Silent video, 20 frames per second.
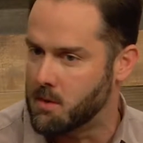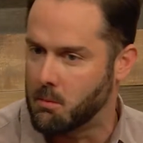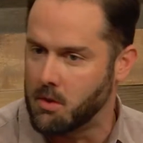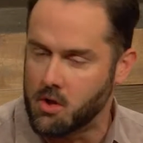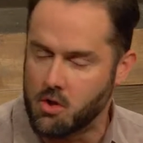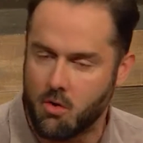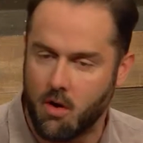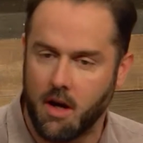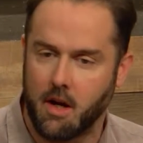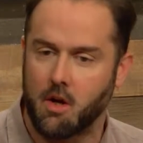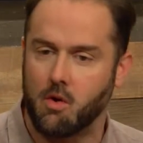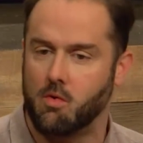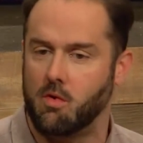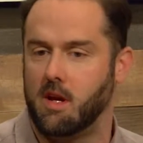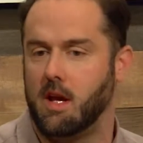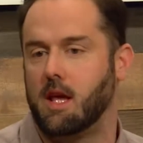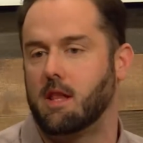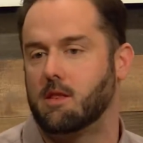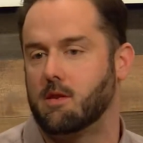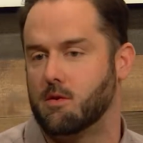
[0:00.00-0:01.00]
and we try and
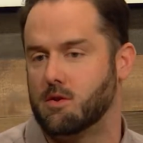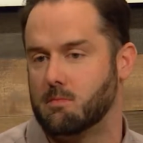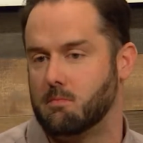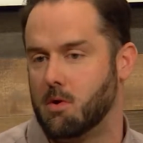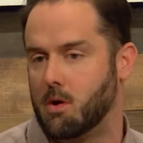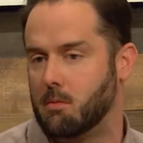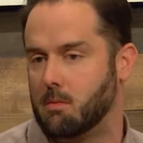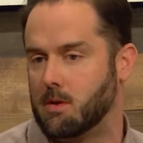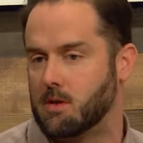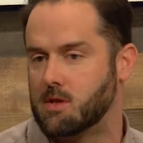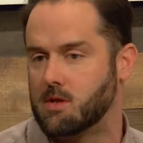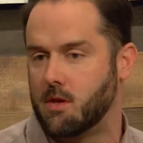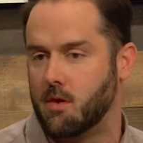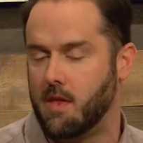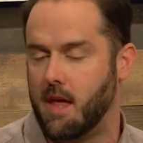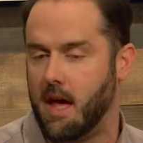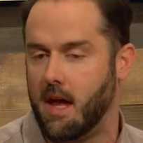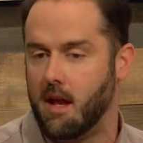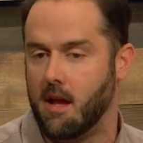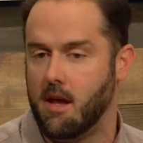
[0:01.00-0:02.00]
create those moments so
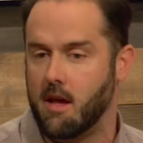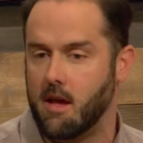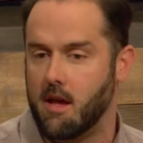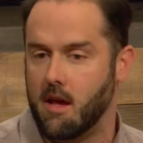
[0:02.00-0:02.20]
that